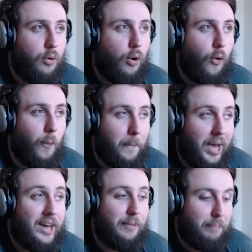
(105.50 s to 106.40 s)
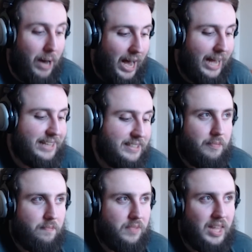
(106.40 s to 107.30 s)
omega bad
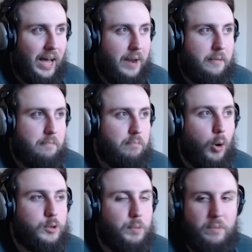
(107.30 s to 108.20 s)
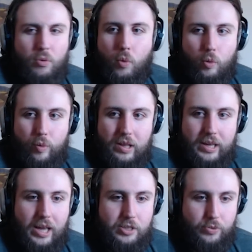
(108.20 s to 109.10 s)
that most people won't really
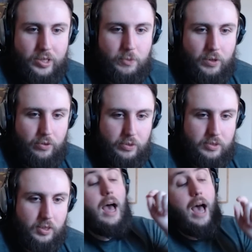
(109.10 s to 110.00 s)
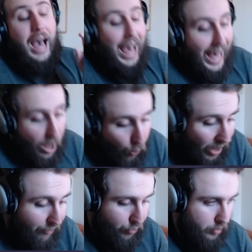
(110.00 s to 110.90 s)
get to experience it.
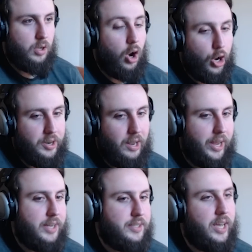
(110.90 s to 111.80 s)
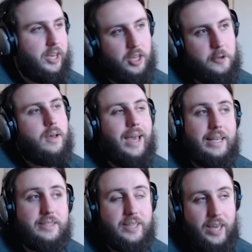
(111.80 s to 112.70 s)
However, unlike Dea,
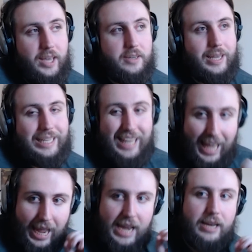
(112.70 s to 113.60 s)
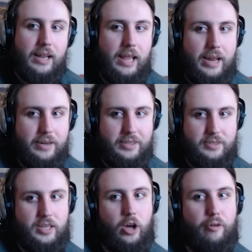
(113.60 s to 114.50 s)
his kit can lend
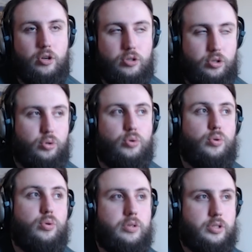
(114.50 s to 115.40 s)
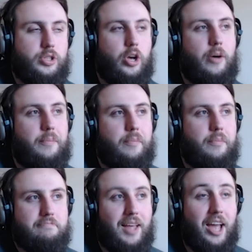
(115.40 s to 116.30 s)
itself to some
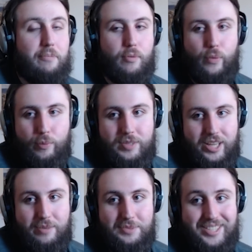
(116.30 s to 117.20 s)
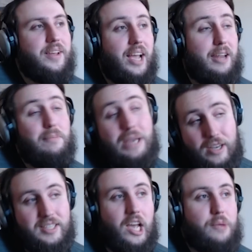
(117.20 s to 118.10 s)
Hyperbloom teams. And
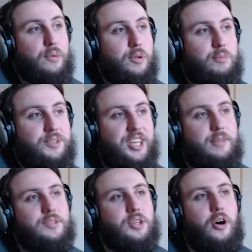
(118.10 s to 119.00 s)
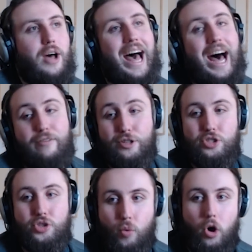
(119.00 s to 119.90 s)
because Hyperbloom teams have a
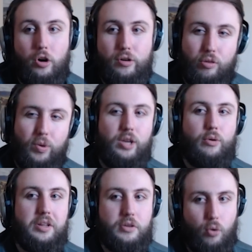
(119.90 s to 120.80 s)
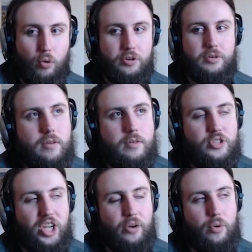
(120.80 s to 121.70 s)
strong 3-unit core,
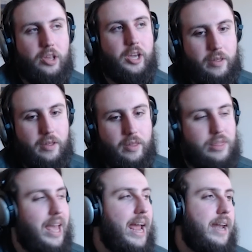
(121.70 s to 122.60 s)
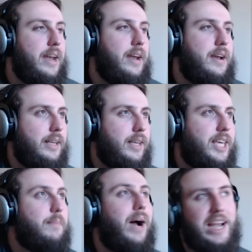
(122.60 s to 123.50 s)
generally, then
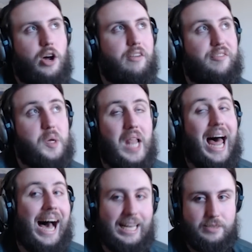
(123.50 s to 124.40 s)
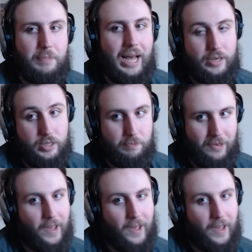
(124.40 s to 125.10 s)
he might not feel as bad to play.